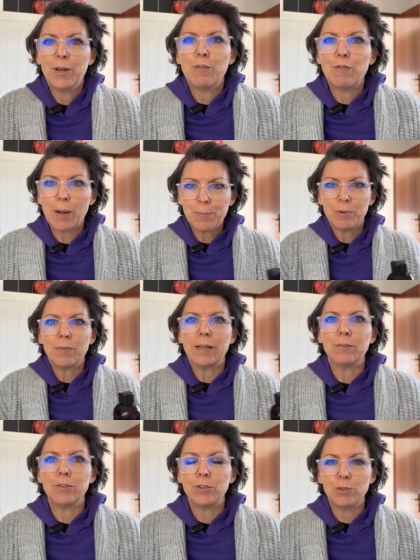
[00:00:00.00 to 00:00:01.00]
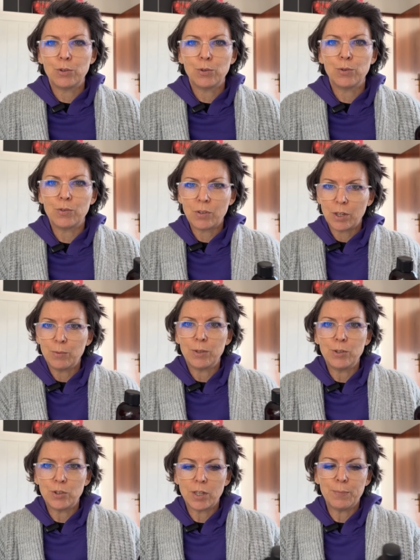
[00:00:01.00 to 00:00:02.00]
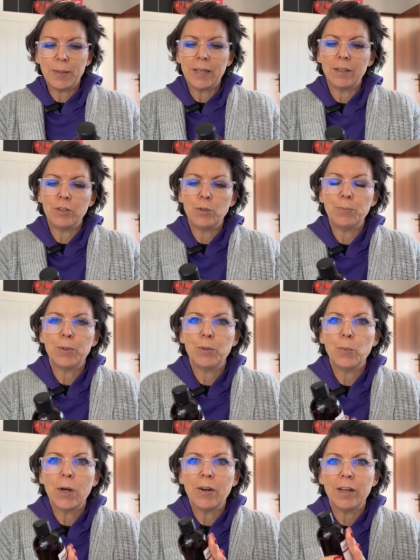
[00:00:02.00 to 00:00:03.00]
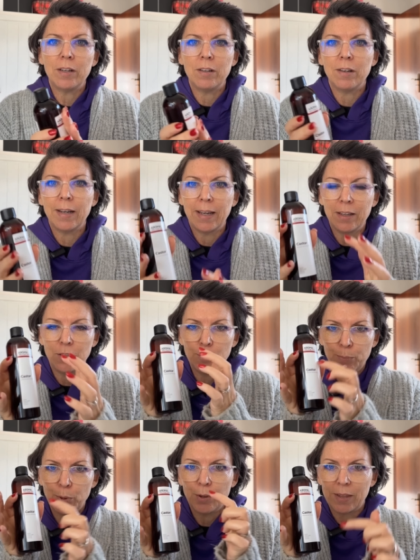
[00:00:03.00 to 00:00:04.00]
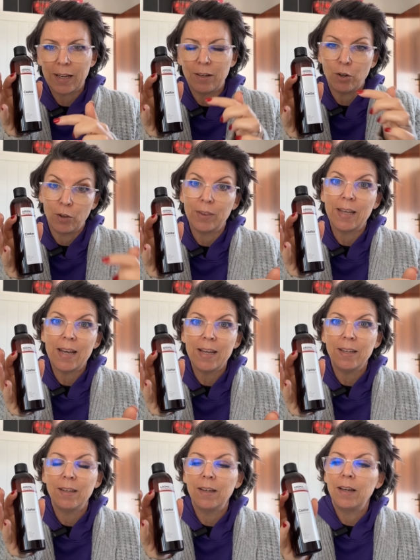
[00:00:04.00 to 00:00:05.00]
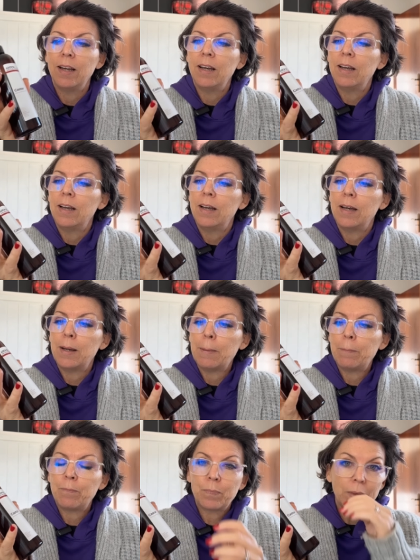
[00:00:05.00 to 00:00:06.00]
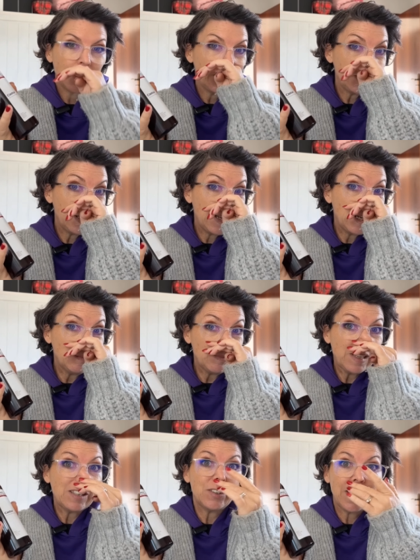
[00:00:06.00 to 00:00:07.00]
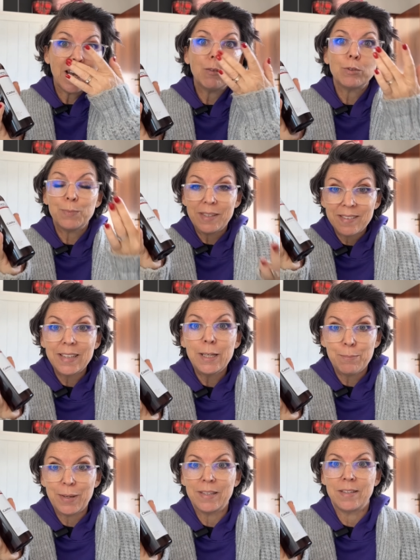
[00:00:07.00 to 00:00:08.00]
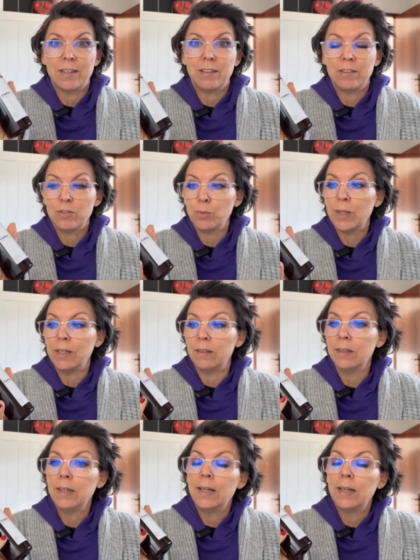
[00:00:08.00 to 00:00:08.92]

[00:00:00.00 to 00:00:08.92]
wrap around your torso or your tummy and you put, wear it at night and you put that on there um, and it helped actually helps me sleep better as well